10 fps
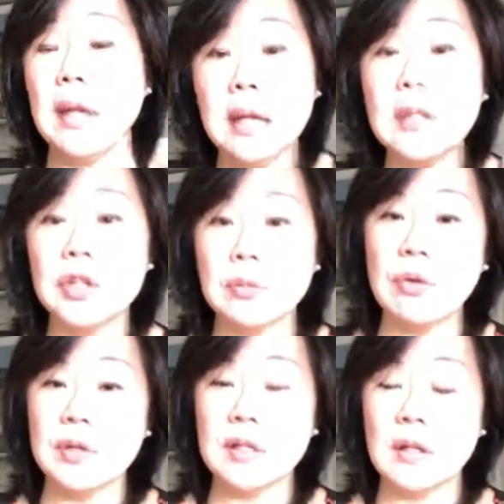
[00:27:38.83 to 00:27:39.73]
and
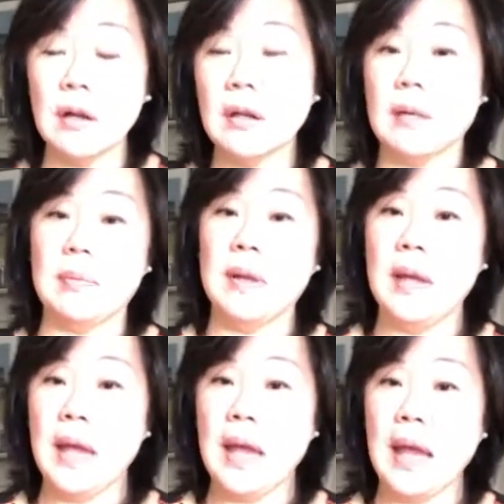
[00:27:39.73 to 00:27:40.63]
small startup,
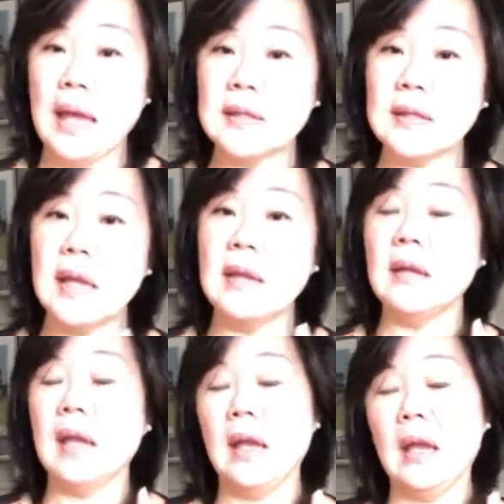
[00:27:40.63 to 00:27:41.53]
as they
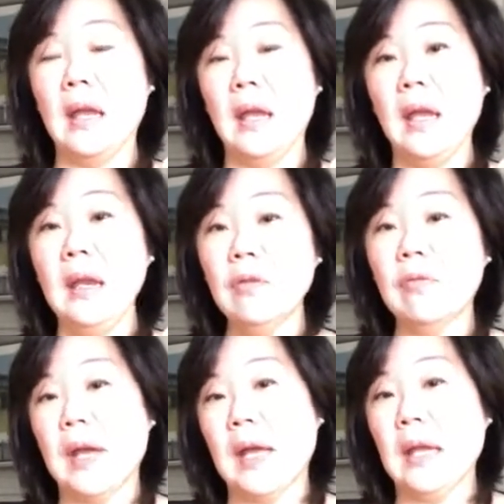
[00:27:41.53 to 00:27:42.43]

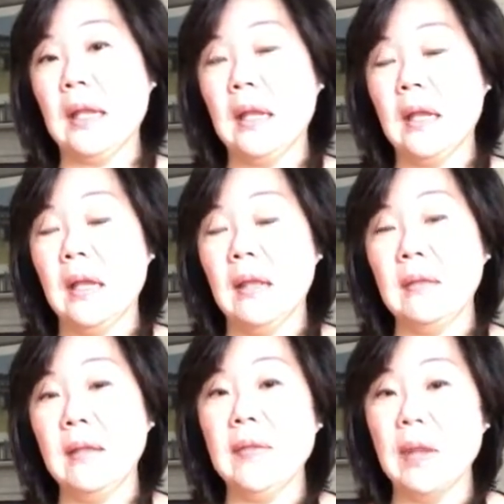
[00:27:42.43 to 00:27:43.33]
innovate,
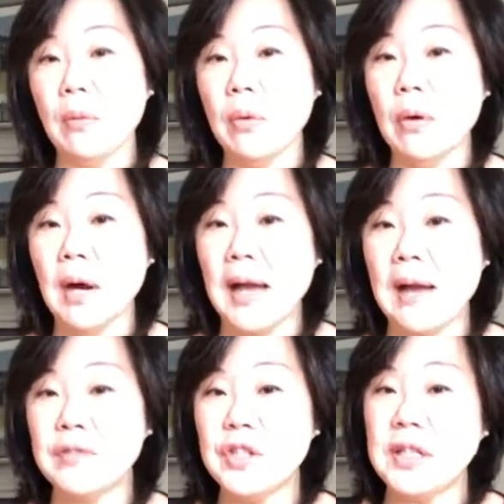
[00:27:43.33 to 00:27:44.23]
then they will
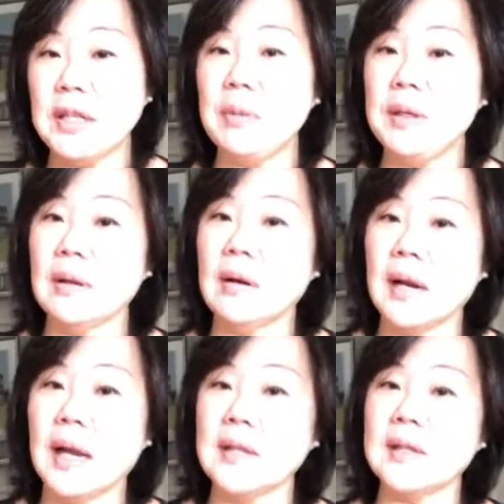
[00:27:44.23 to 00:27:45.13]
have GDPR
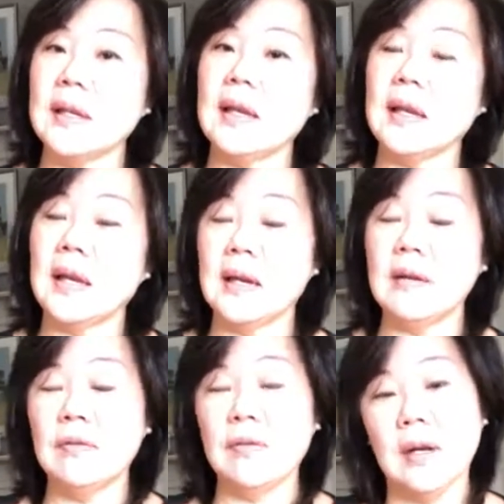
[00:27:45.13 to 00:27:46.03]
as a kind
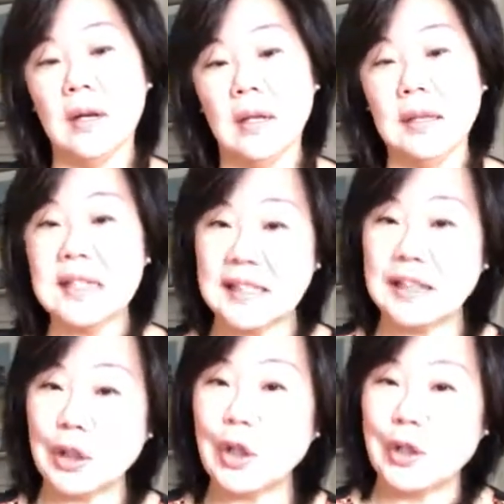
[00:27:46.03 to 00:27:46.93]
of lesson
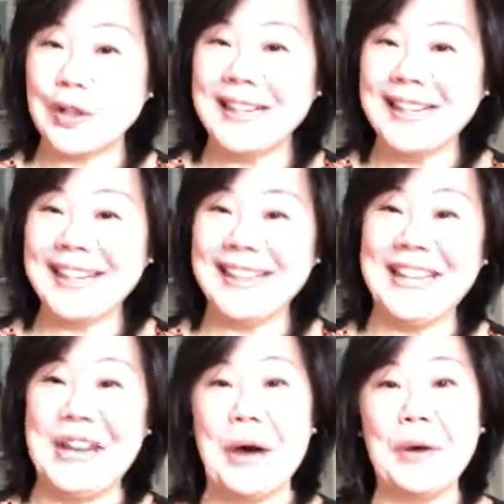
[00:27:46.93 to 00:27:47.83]
learned.
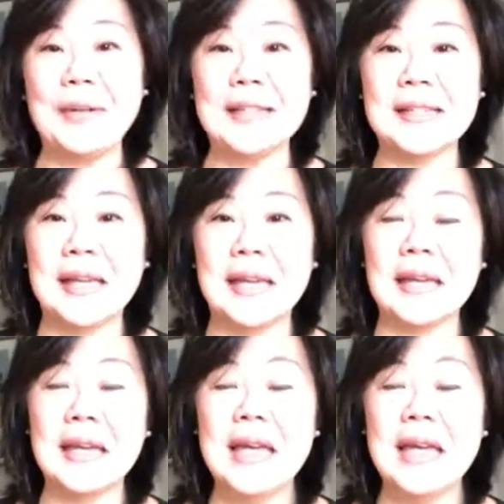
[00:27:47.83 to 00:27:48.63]
Is like,